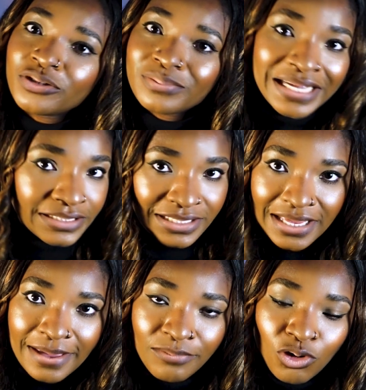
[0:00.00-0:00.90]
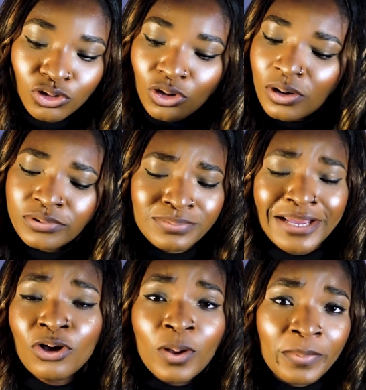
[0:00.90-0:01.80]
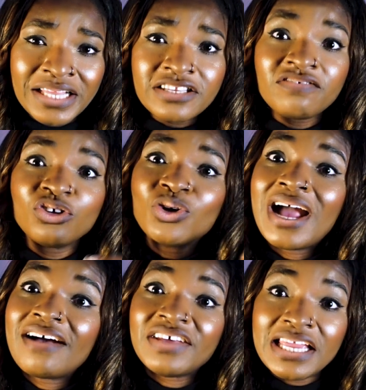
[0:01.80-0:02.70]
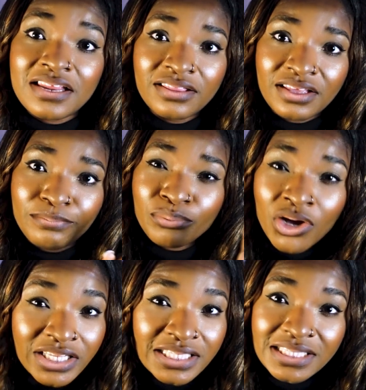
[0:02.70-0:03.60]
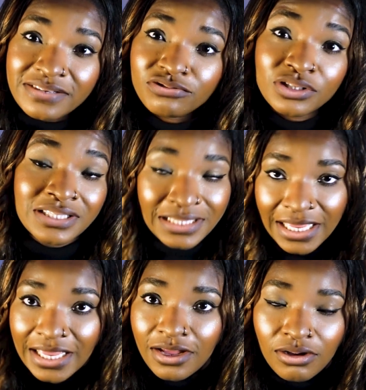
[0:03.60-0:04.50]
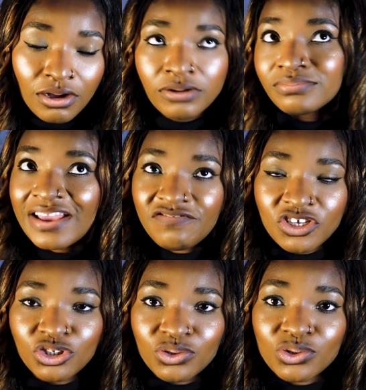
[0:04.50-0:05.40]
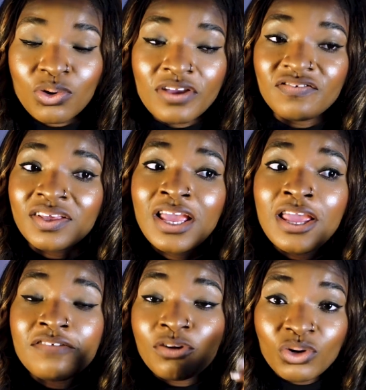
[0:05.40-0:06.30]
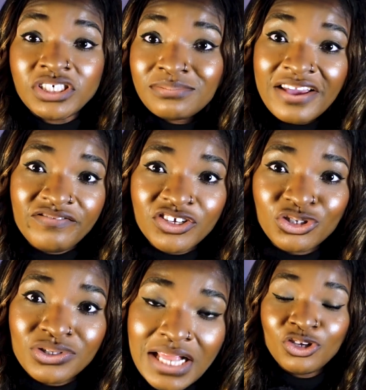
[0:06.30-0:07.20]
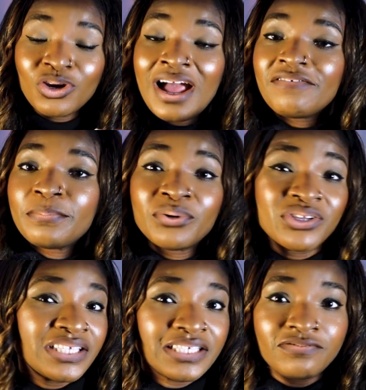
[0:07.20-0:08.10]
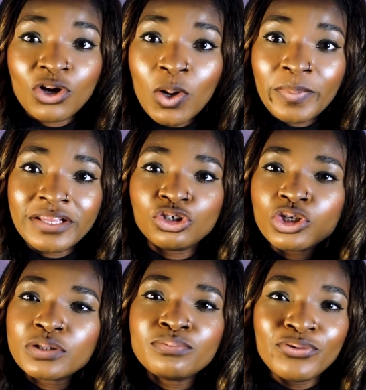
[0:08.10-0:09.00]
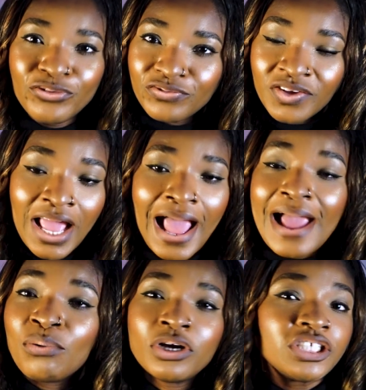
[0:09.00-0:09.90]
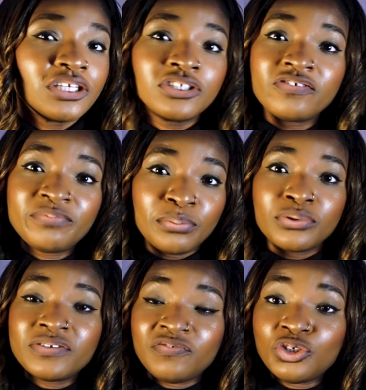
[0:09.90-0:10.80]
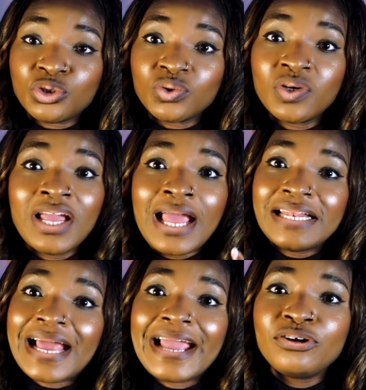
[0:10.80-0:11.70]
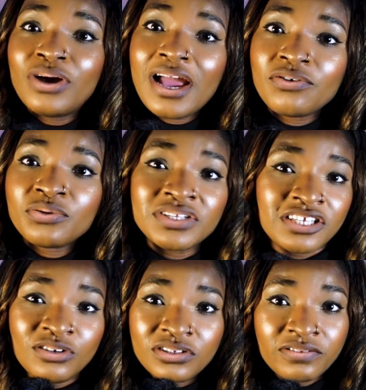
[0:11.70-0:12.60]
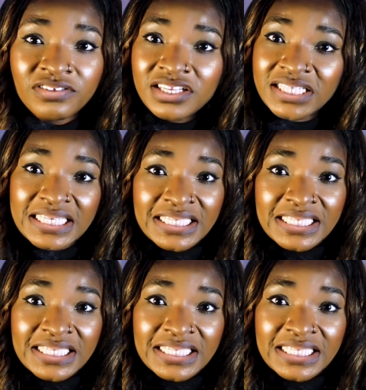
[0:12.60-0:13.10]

to my DM or don't come to my comment if you don't have anything positive to say on my videos, or if you're watching my videos, you don't have a positive comment, just move. I watch a lot of people's video that I don't agree with a lot of things they